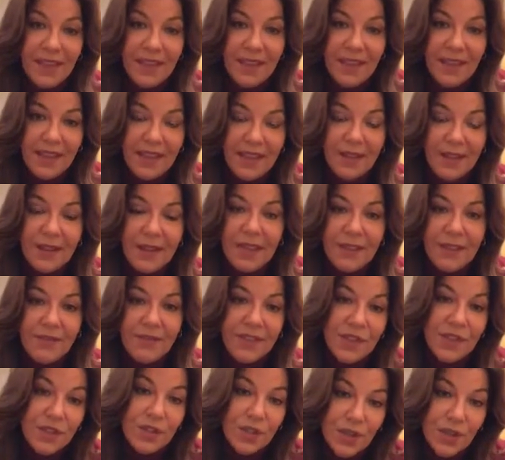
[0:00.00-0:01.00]
If
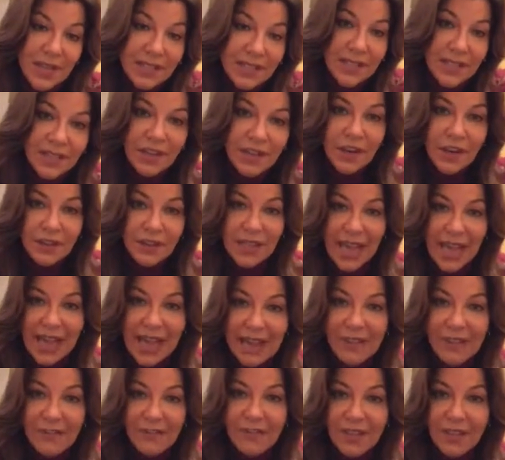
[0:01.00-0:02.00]
stress in our
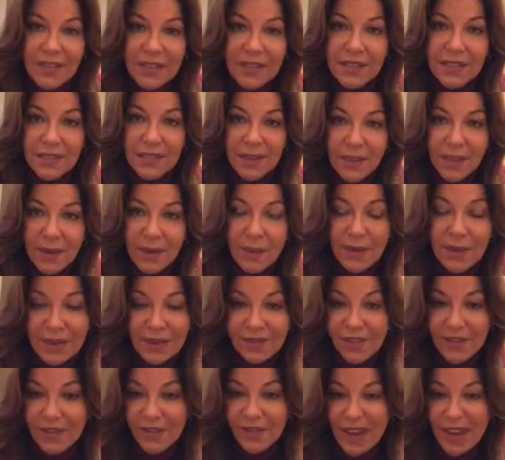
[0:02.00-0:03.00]
life is a little bit of
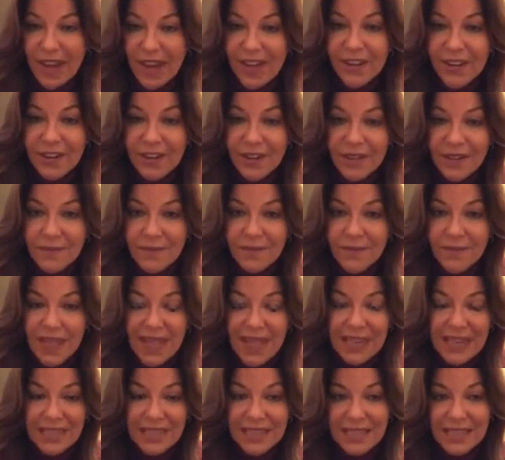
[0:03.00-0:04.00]
a fire, and
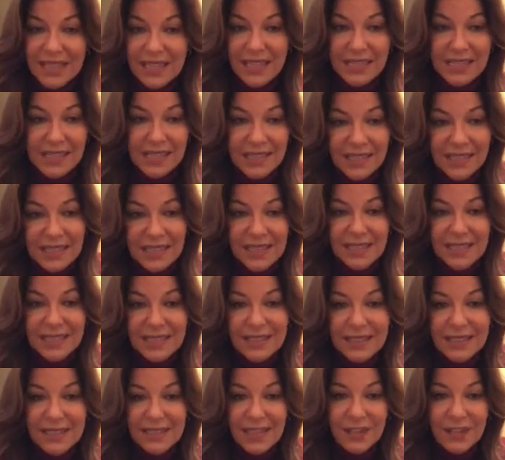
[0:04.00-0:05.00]
it's
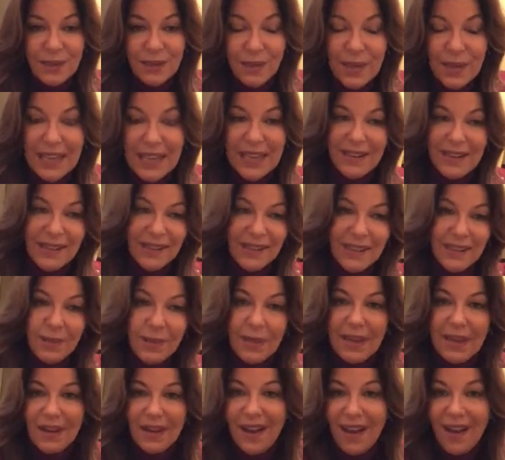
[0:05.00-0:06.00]
you know, we get a little
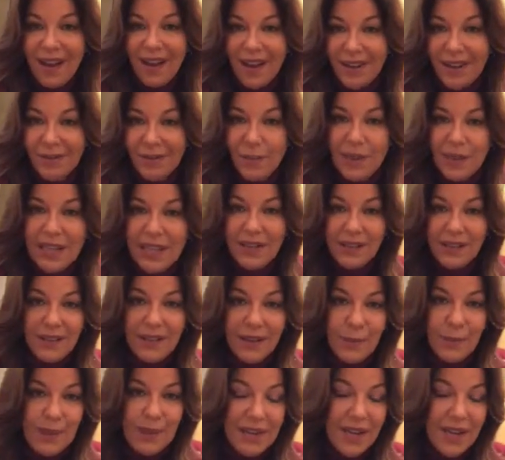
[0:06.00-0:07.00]
bit hot, we get a
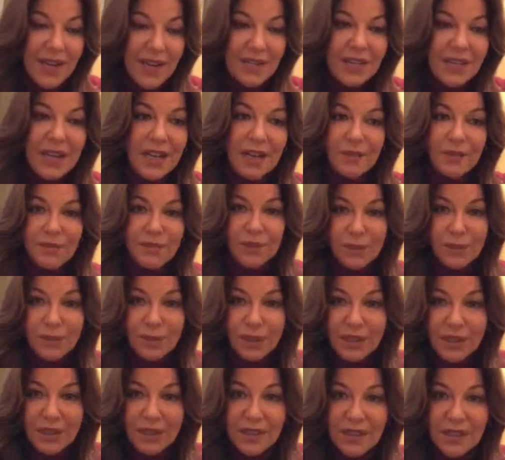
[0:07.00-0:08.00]
little bit
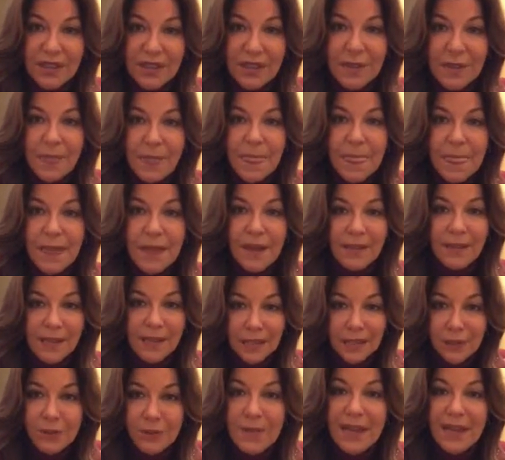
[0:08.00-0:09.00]
uncomfortable,
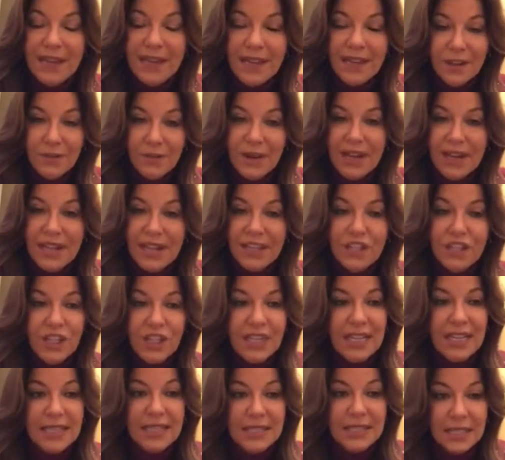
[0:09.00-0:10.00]
electromagnetic radiation
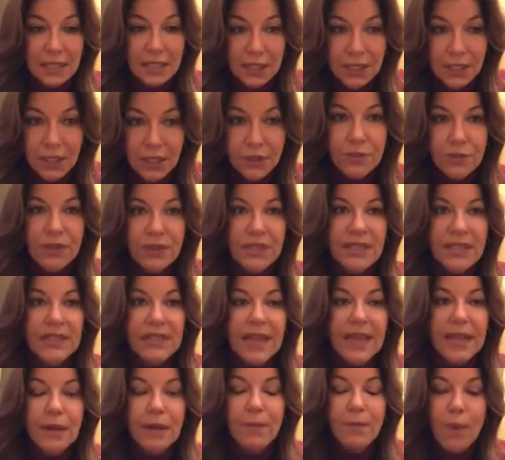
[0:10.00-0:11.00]
is literally
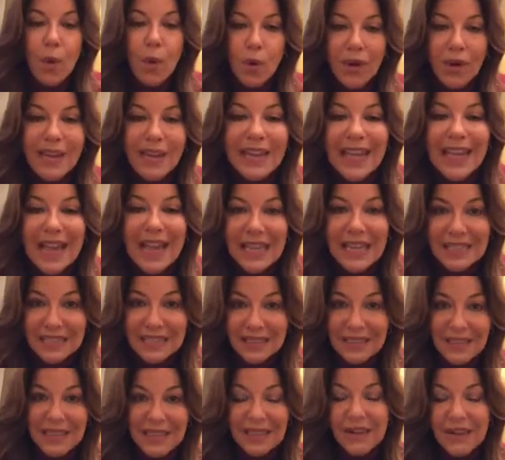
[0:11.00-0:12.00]
like pouring
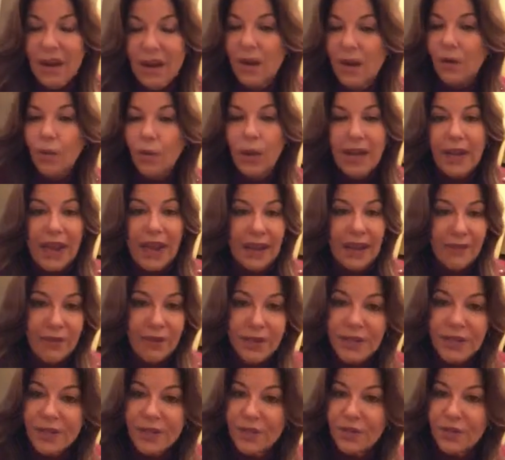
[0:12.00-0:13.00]
gasoline on whatever
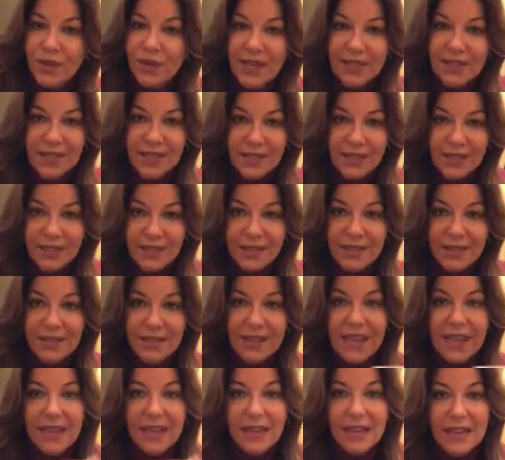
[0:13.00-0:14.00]
the stress is,
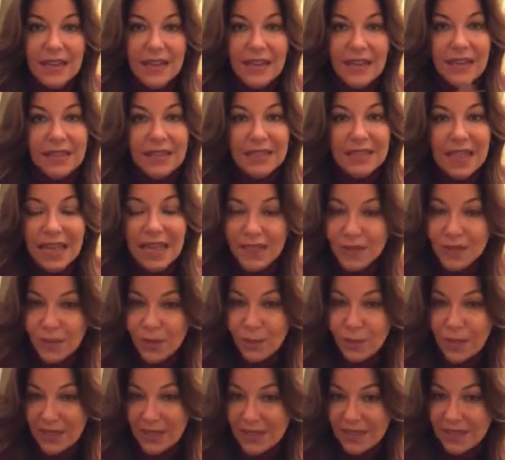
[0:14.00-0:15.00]
and it
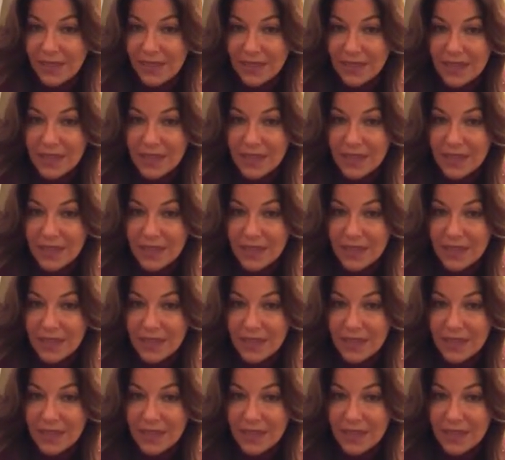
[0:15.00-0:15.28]
exacerbates it.